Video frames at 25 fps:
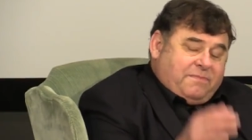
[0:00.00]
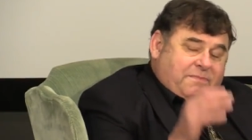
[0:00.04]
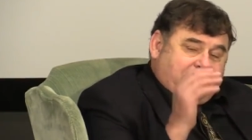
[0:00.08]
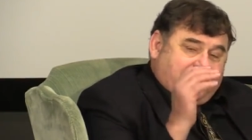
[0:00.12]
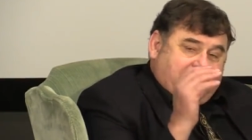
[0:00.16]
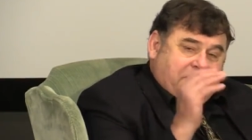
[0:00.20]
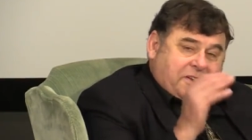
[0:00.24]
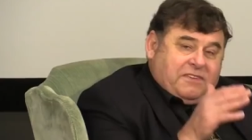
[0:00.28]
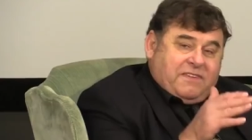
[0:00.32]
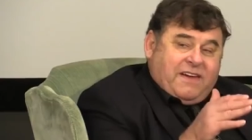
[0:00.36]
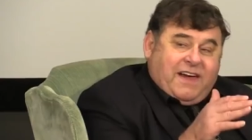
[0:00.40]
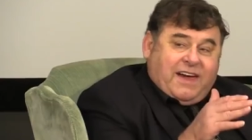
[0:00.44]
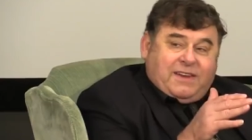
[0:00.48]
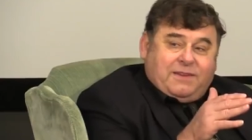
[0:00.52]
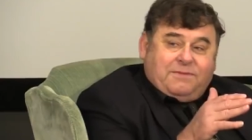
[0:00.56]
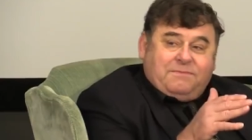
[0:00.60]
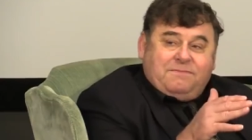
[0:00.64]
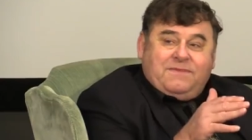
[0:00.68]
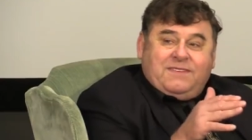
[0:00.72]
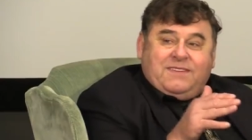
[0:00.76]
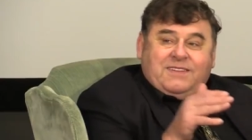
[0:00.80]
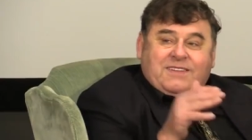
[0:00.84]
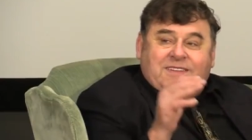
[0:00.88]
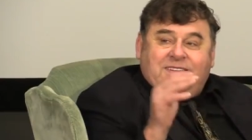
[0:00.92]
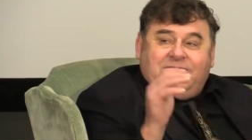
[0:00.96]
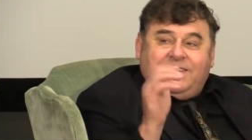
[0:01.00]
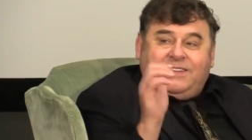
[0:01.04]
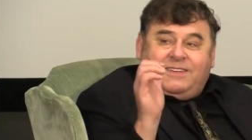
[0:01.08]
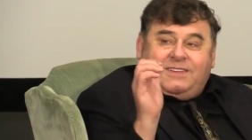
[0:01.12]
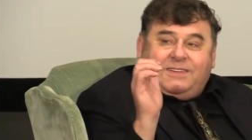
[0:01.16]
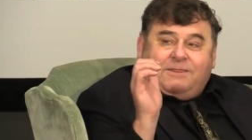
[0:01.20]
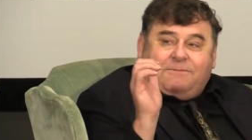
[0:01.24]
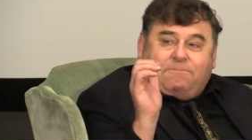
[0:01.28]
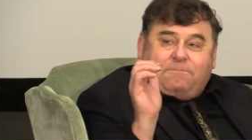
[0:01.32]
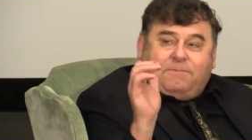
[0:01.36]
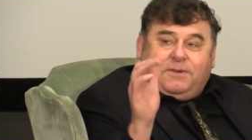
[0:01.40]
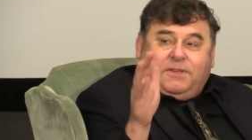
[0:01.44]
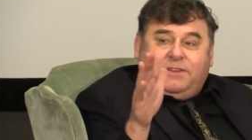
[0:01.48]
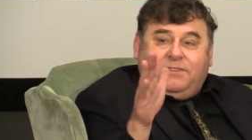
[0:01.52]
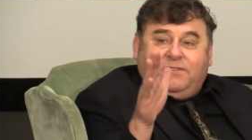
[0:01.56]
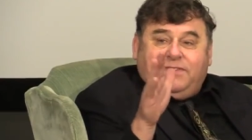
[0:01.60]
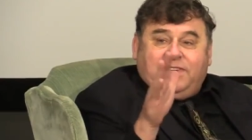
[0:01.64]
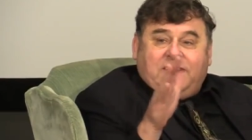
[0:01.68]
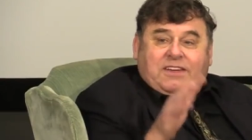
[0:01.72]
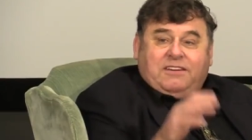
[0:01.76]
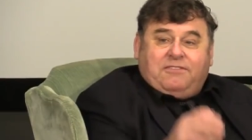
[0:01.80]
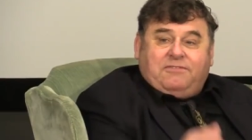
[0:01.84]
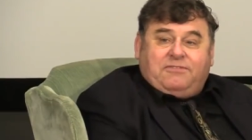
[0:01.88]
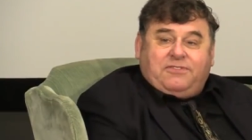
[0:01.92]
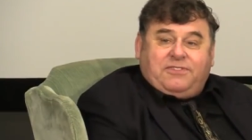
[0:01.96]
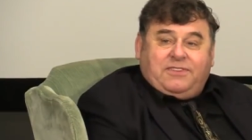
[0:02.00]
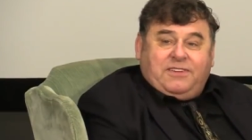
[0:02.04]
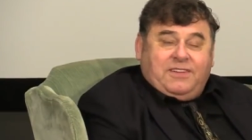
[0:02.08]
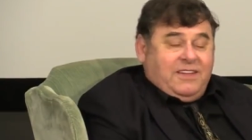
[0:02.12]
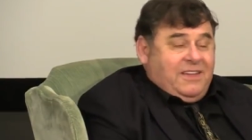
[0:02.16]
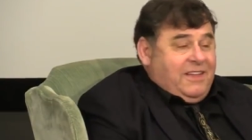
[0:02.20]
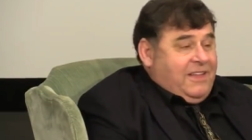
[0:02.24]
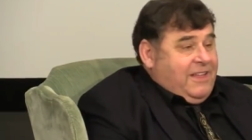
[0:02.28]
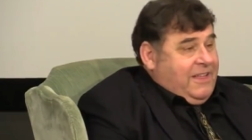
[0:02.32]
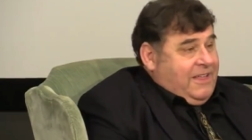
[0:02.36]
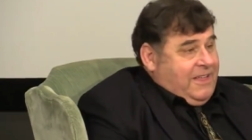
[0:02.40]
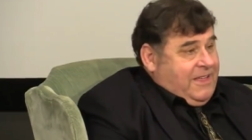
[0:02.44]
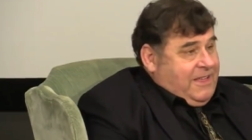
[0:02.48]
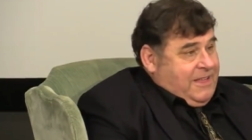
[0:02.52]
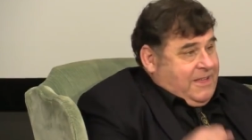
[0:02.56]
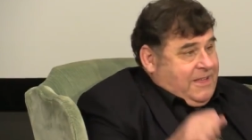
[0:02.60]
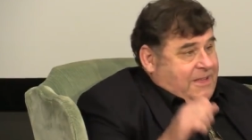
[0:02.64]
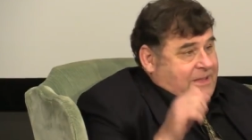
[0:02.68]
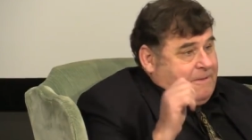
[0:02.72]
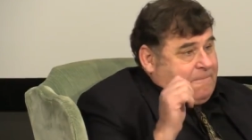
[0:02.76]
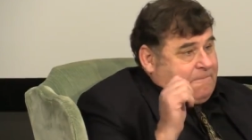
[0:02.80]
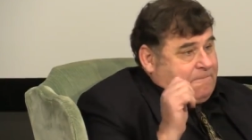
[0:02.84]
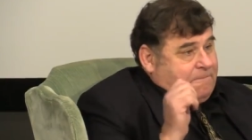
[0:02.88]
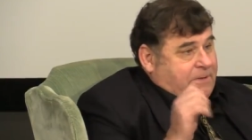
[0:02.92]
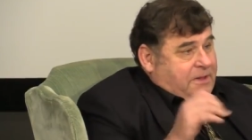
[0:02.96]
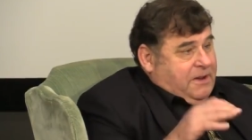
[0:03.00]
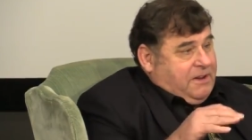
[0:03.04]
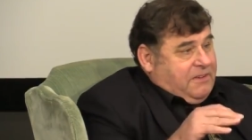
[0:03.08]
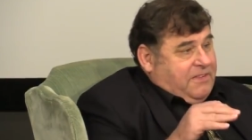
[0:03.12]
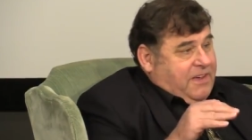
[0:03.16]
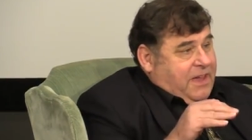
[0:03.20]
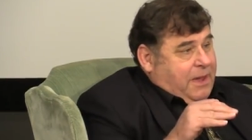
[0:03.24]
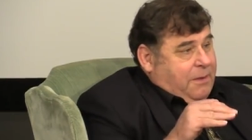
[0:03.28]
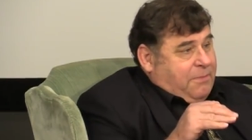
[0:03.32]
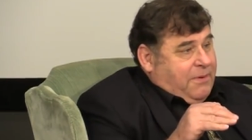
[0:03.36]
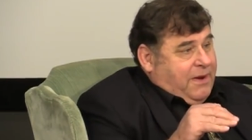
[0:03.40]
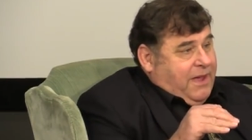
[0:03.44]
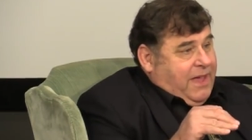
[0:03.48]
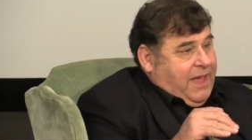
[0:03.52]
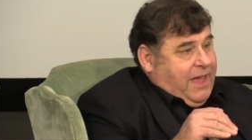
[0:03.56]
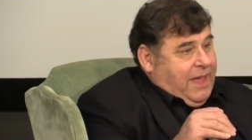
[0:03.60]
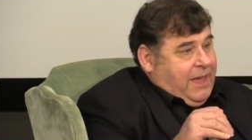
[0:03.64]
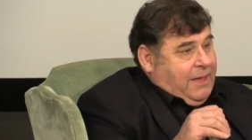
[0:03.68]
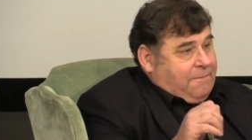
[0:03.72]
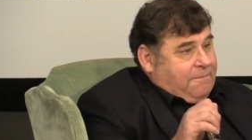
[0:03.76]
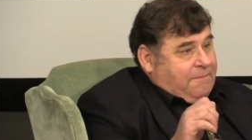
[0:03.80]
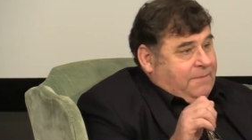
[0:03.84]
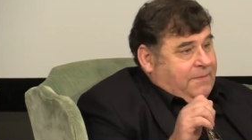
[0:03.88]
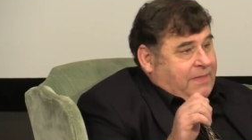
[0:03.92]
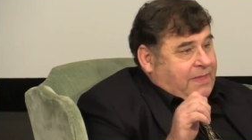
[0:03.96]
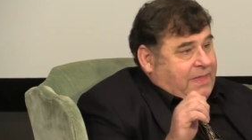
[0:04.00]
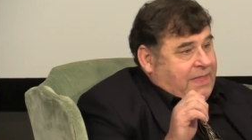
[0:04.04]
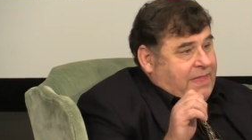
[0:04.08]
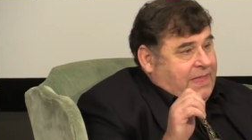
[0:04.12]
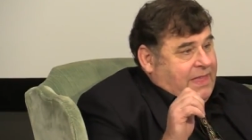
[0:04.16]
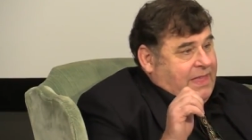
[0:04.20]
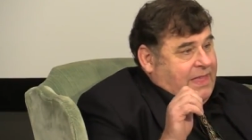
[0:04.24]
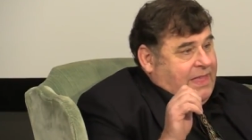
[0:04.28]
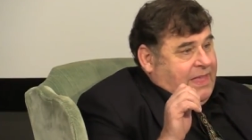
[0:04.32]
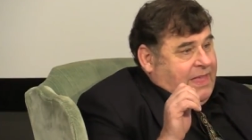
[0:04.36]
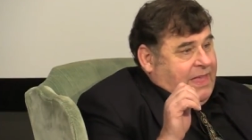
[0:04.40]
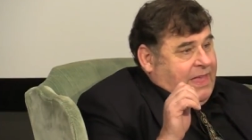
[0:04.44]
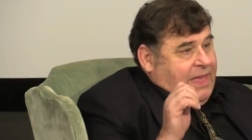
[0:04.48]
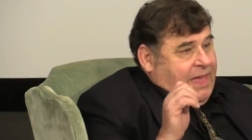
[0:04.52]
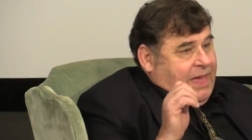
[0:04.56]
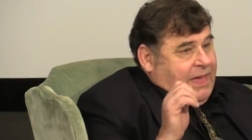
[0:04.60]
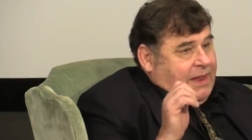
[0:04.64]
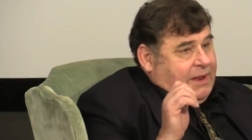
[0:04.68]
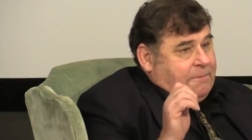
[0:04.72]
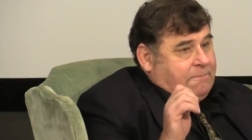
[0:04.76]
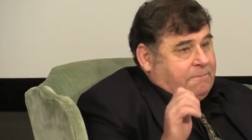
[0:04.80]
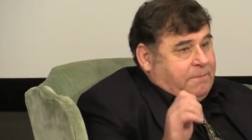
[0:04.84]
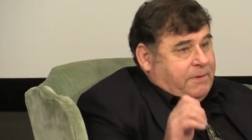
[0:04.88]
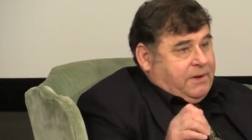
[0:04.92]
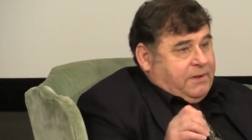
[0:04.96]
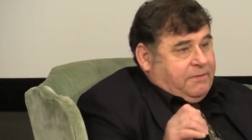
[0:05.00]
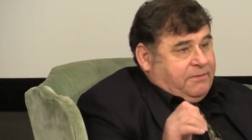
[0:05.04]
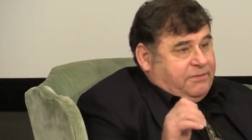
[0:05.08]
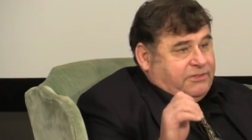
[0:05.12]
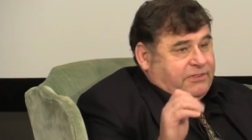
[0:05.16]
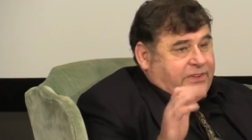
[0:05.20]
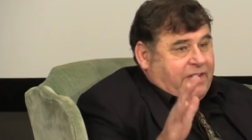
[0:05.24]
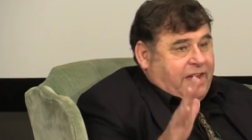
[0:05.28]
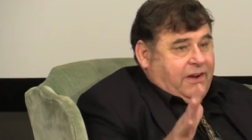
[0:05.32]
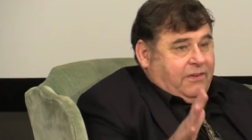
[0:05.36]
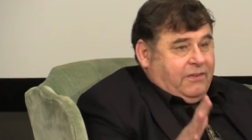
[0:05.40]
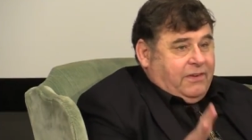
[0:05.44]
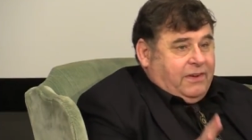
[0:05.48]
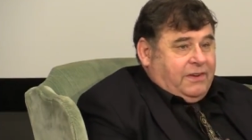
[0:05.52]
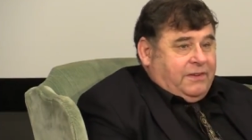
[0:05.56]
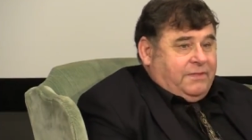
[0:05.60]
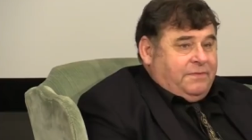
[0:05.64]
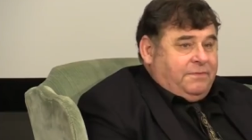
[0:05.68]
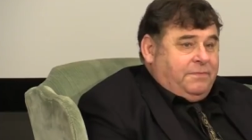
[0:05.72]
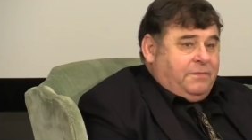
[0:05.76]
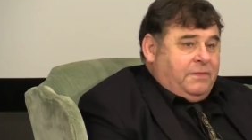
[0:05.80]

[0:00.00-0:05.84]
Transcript: Bit of Adam, bit of Eve, bit of Abraham, and a bit of Sarah.